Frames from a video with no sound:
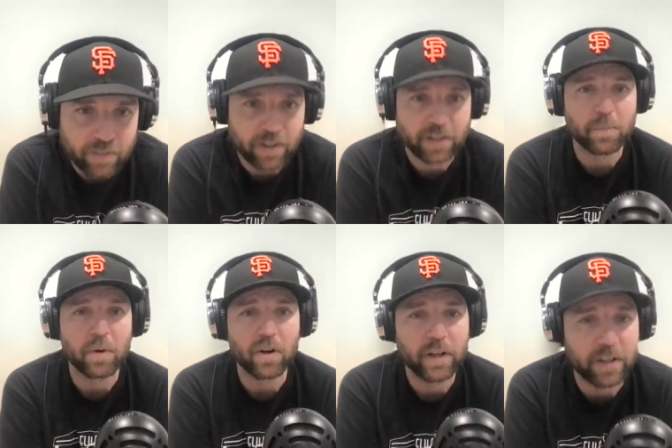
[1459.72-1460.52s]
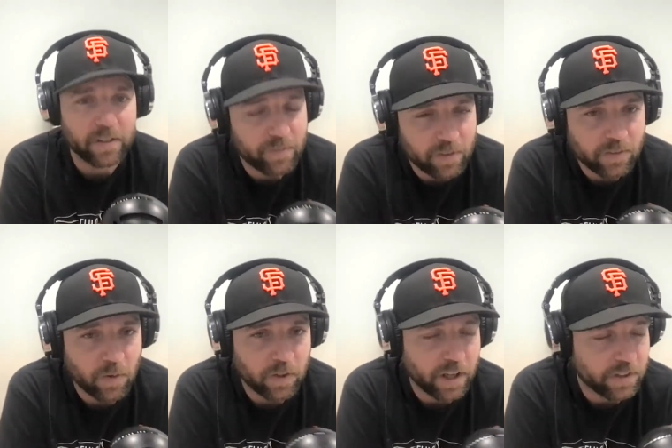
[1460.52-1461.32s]
I'm at the bar, and this
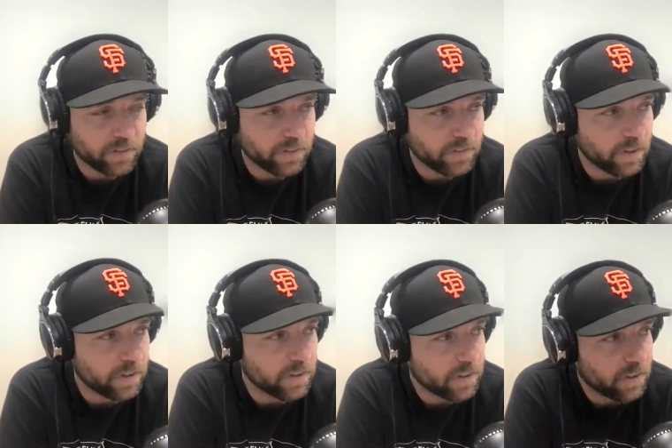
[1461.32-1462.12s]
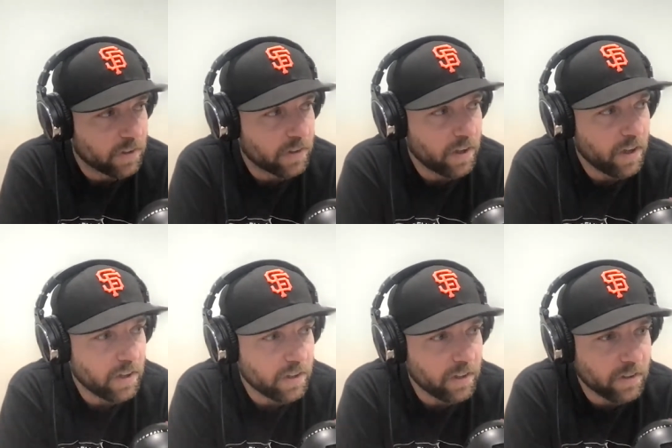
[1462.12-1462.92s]
old guy used to say,
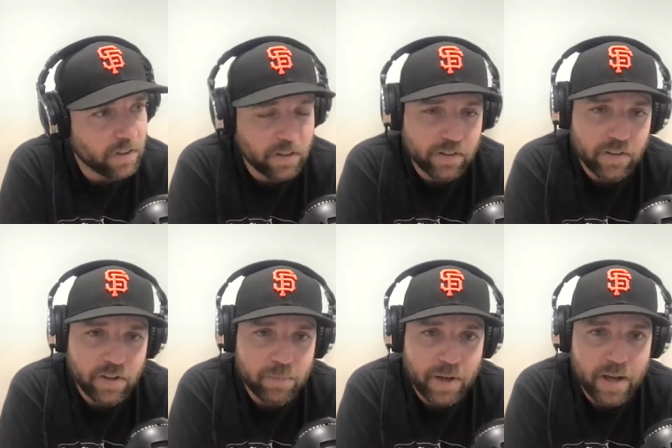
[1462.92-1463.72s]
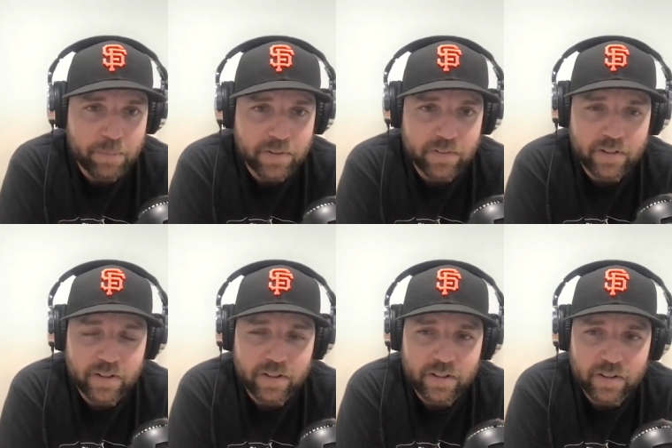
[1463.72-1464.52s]
"Oh, hey, I go, hey, pop, it's
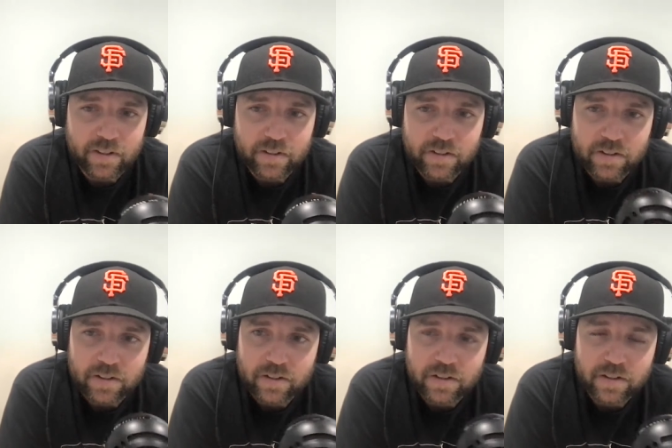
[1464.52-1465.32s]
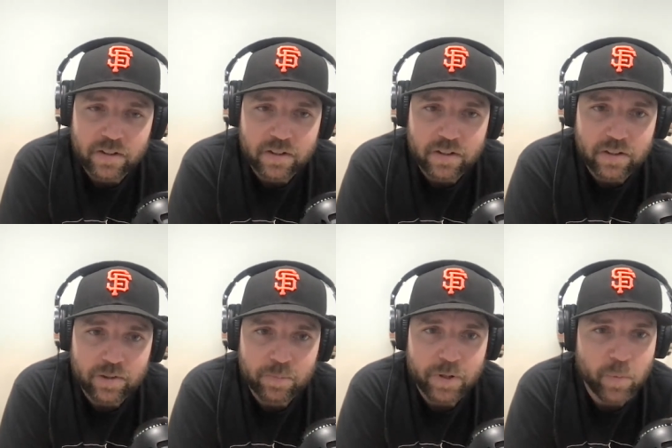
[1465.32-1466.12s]
uh,
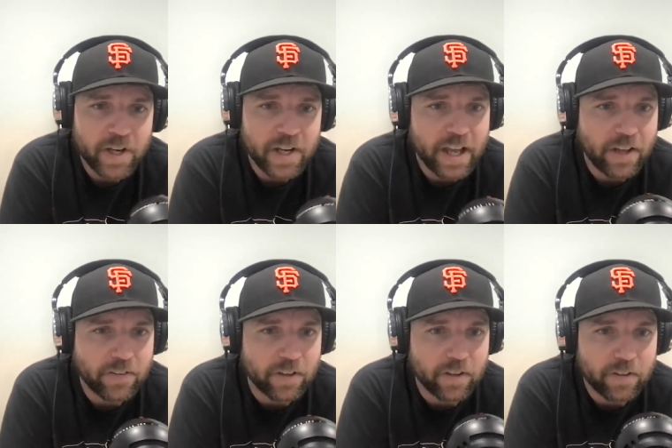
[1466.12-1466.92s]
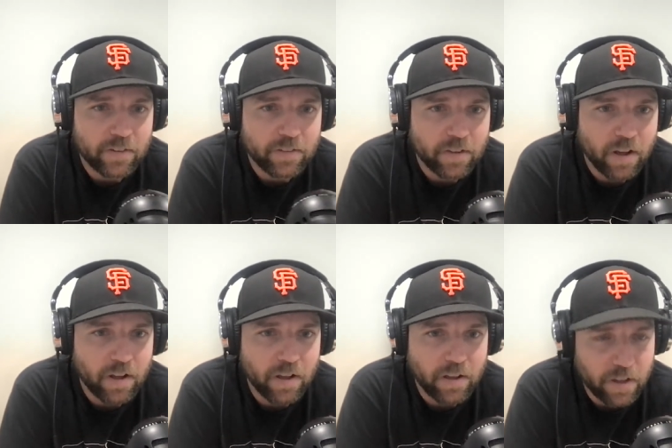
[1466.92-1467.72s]
it's pretty windy out there. Oh
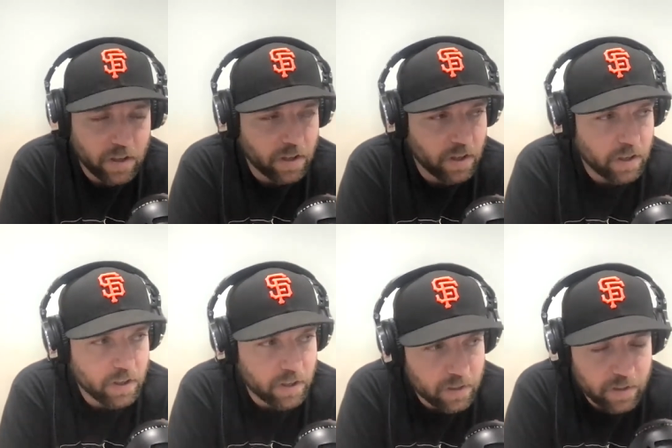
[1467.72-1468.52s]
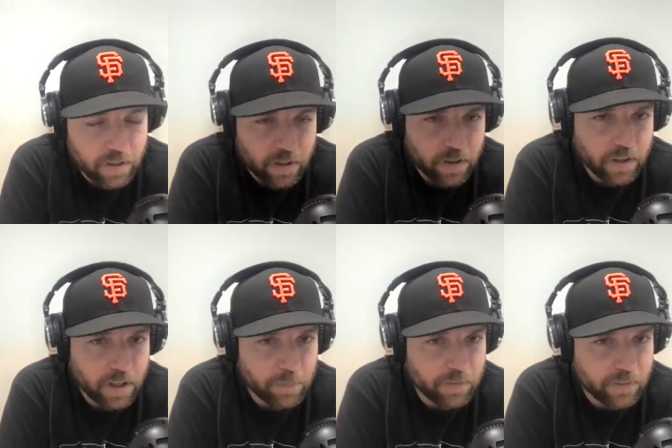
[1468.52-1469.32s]
yeah, yeah, uh, heard a
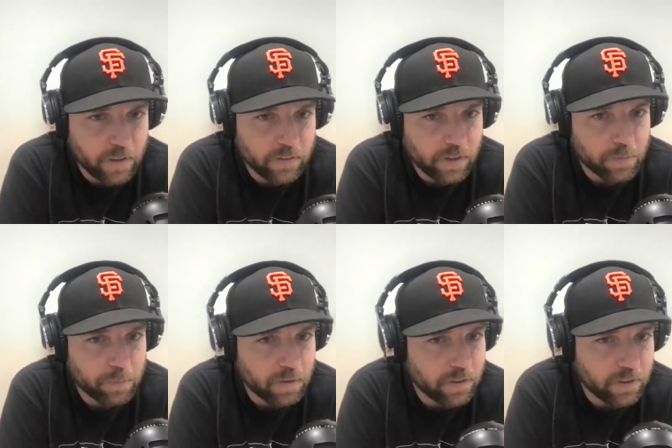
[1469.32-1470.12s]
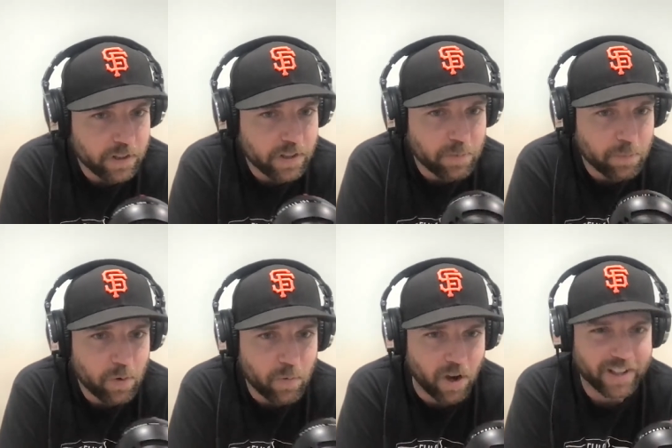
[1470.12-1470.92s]
couple sailors got blown underneath the
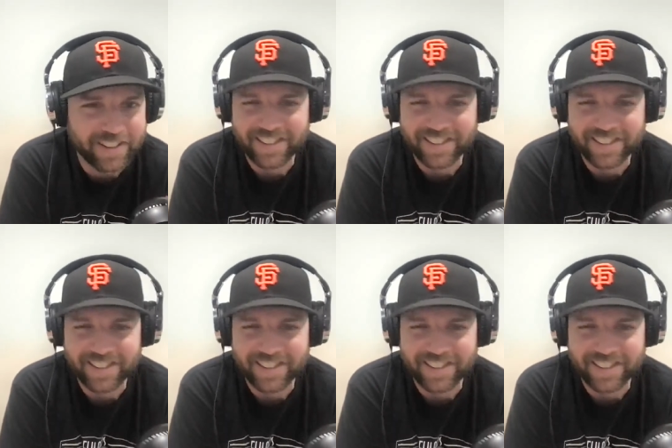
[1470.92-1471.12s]
boardwalk."